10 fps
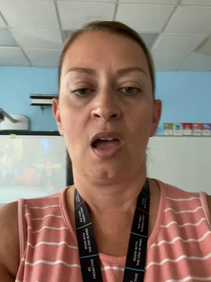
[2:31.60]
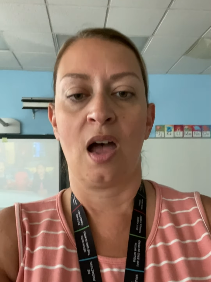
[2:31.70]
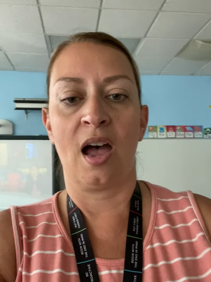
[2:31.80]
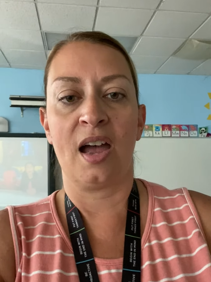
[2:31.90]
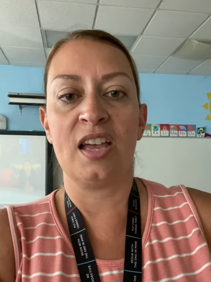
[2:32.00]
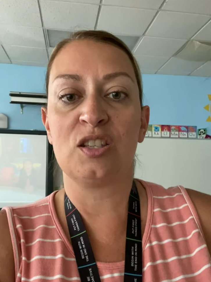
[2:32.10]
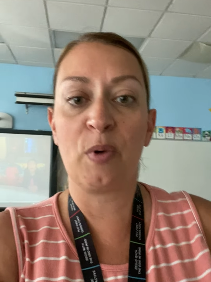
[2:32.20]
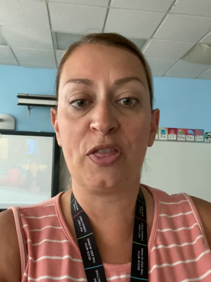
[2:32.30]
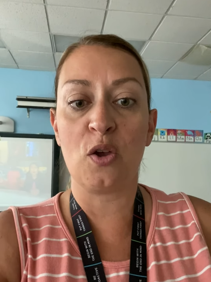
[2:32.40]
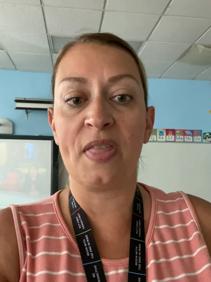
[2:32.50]
is
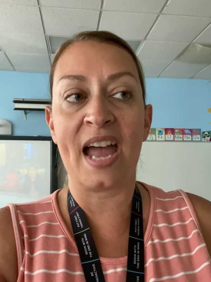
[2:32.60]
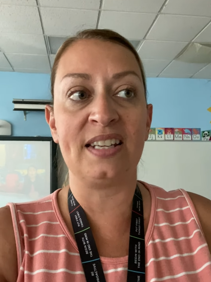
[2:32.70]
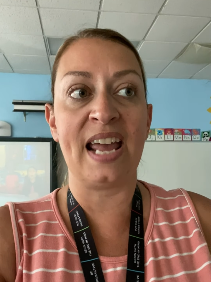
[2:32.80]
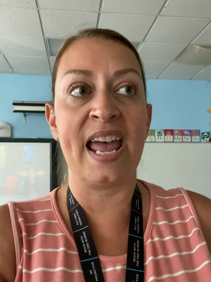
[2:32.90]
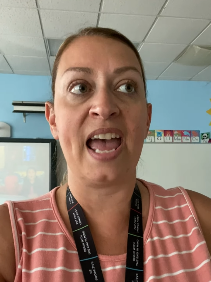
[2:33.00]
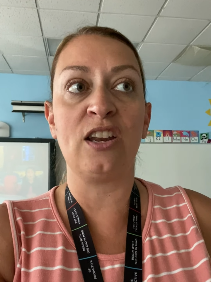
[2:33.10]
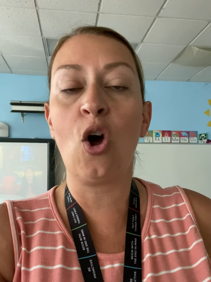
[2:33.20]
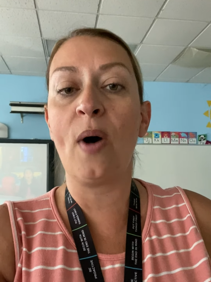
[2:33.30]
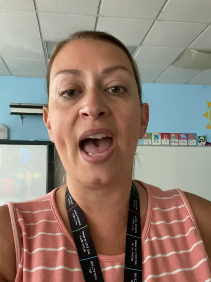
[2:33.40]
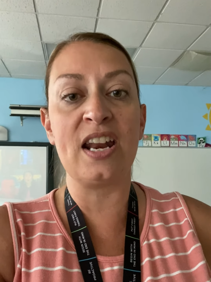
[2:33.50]
with you that day, and
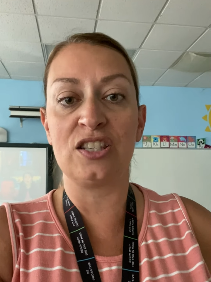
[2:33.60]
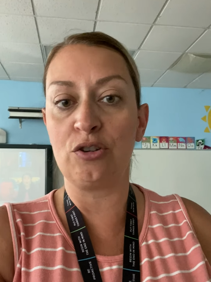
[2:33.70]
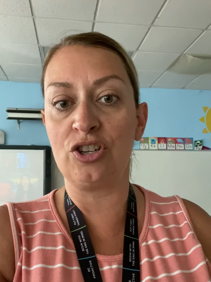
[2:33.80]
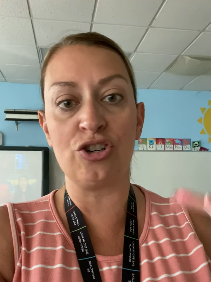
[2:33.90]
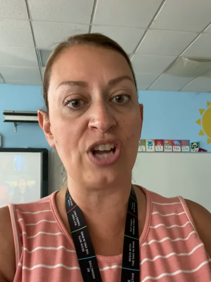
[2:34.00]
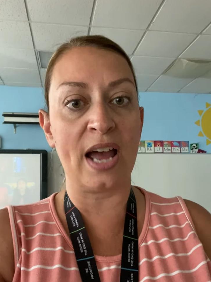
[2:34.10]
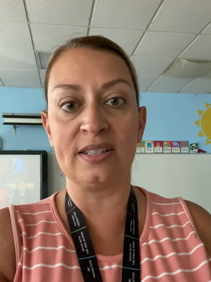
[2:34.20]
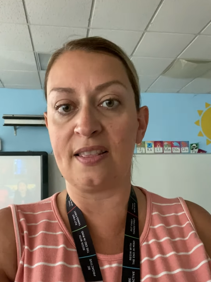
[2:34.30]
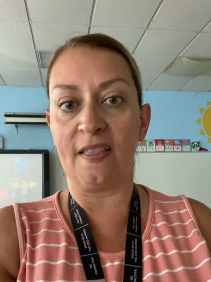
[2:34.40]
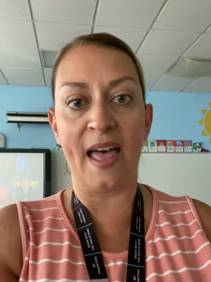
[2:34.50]
go ahead as soon as your
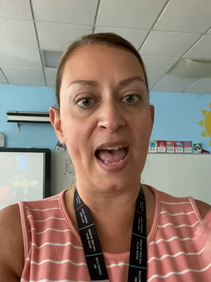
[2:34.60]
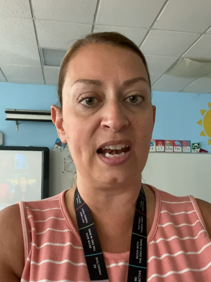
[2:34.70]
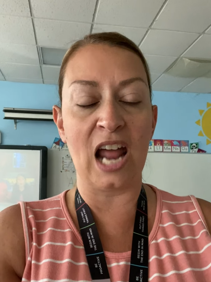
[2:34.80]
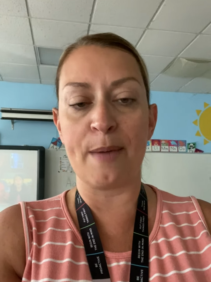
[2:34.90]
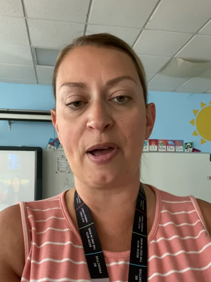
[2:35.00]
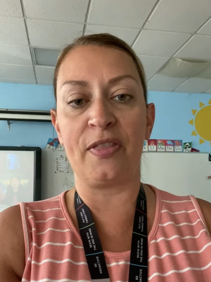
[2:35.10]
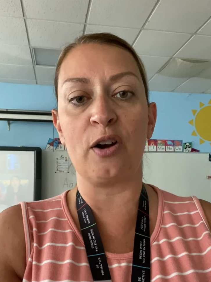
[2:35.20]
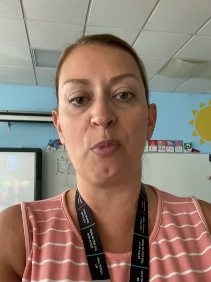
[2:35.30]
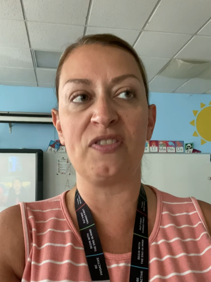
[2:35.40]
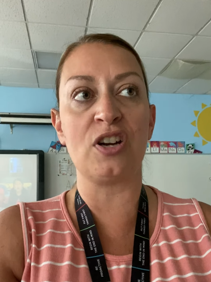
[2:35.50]
child's in the line and I'm out there
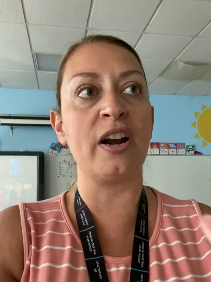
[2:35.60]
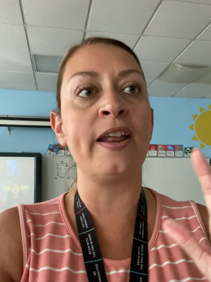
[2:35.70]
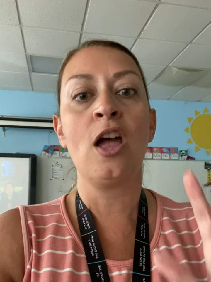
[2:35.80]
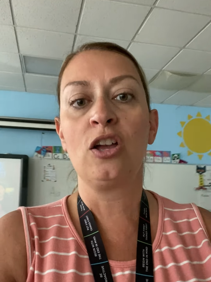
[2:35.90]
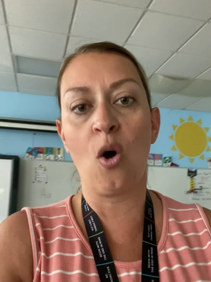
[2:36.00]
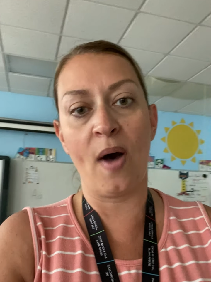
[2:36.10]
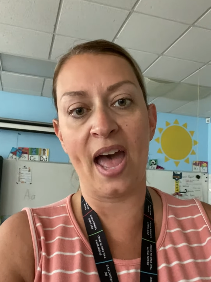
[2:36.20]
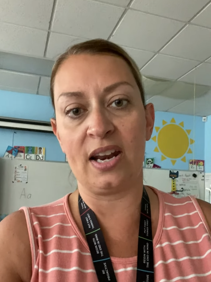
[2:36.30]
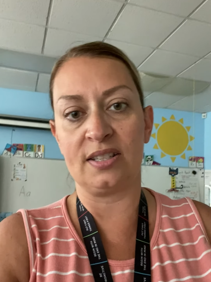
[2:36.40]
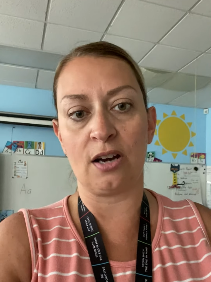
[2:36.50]
and we've started, go
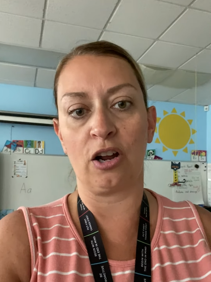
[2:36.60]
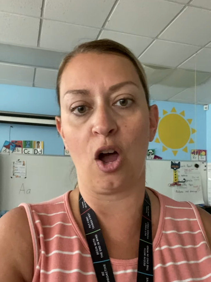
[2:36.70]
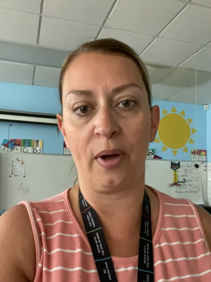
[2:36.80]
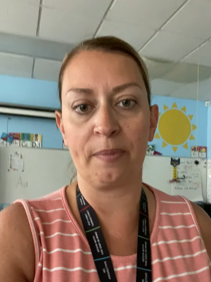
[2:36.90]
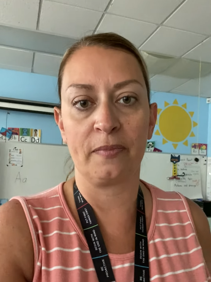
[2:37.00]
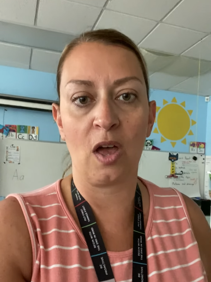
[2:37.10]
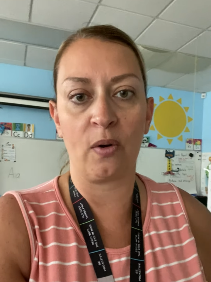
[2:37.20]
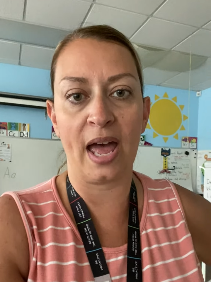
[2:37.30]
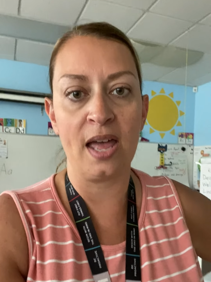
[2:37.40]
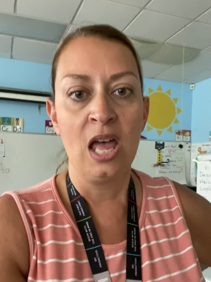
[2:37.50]
ahead and start going.
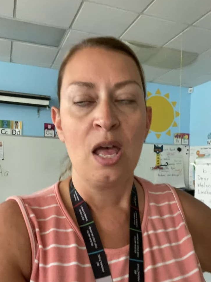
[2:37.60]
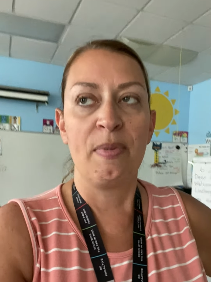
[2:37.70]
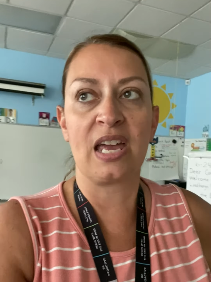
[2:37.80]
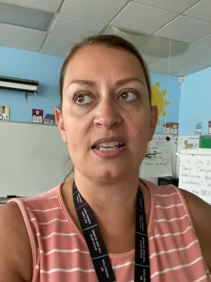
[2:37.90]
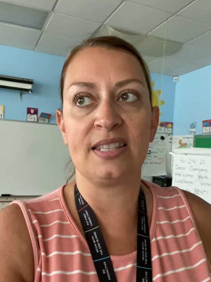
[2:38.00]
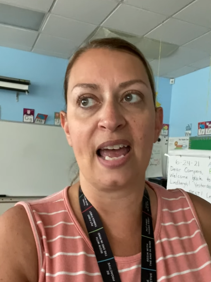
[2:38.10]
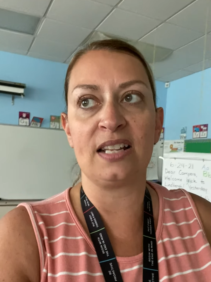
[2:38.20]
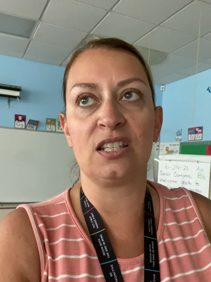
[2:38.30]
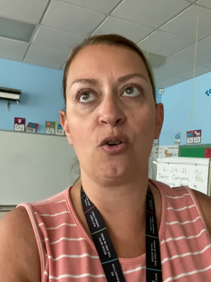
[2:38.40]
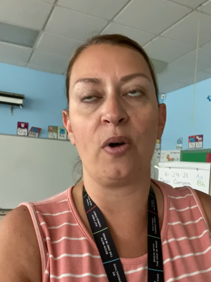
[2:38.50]
Okay, because
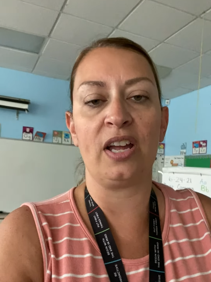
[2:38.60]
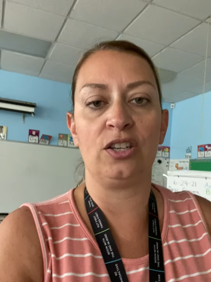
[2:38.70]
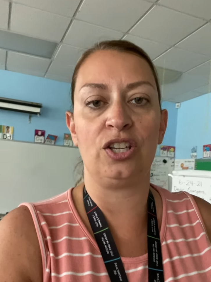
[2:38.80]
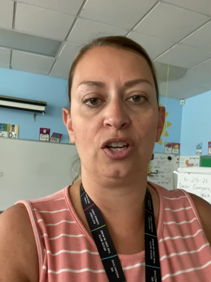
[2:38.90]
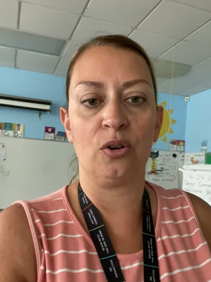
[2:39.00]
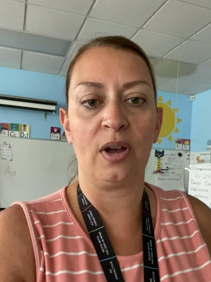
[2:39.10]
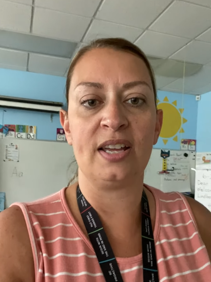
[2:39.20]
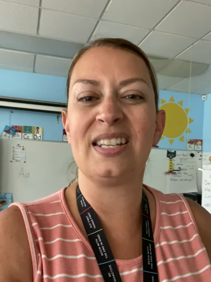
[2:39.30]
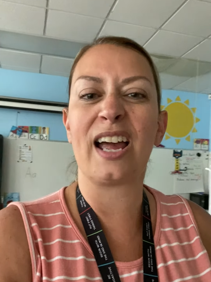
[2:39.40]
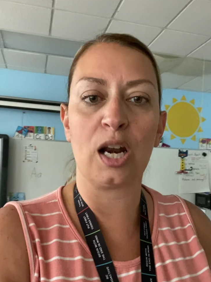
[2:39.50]
it's
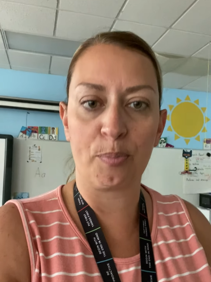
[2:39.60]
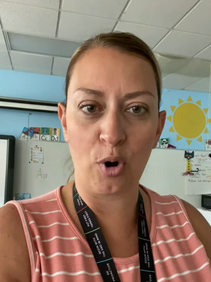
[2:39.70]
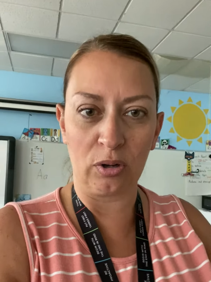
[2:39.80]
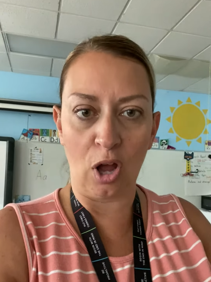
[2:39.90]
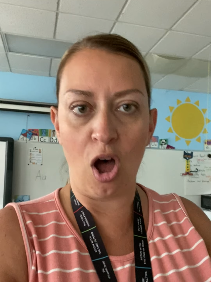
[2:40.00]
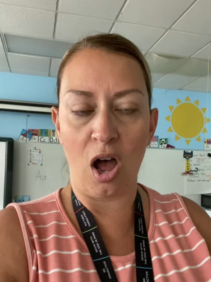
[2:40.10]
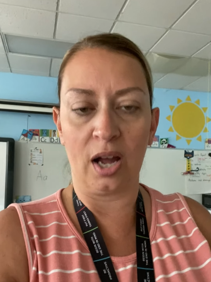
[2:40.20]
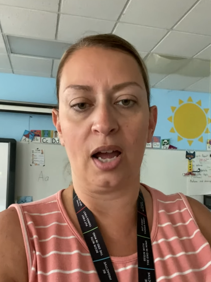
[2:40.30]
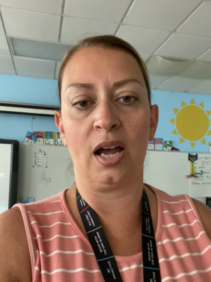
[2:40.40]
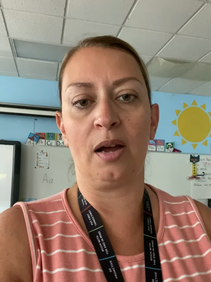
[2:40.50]
not going to
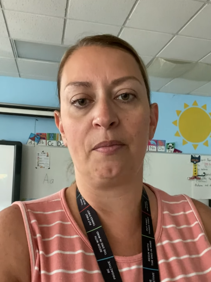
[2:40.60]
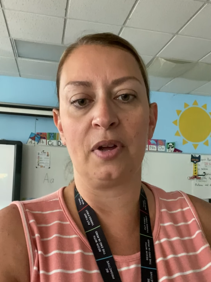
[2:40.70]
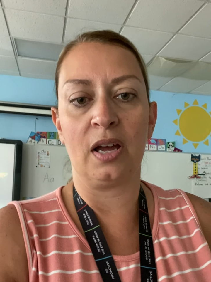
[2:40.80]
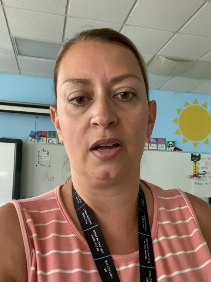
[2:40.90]
prolong